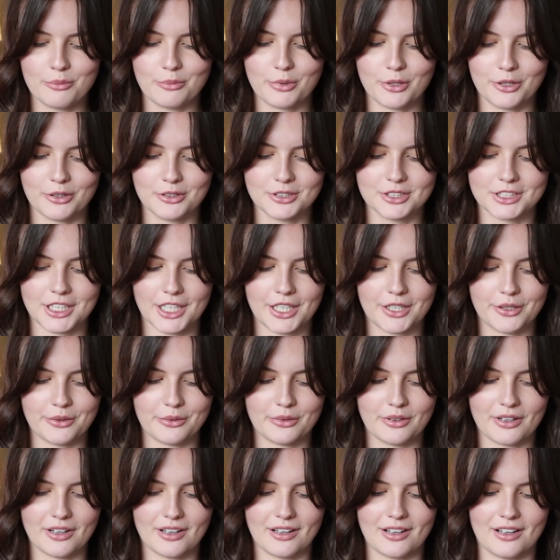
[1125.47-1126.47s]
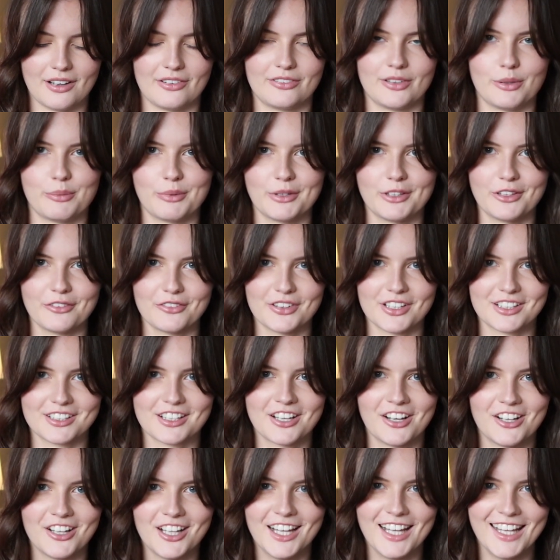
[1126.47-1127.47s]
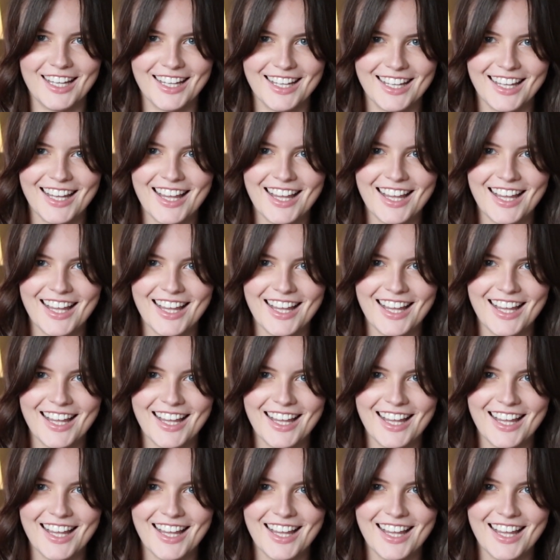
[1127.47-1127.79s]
But also, I flipping love this colour.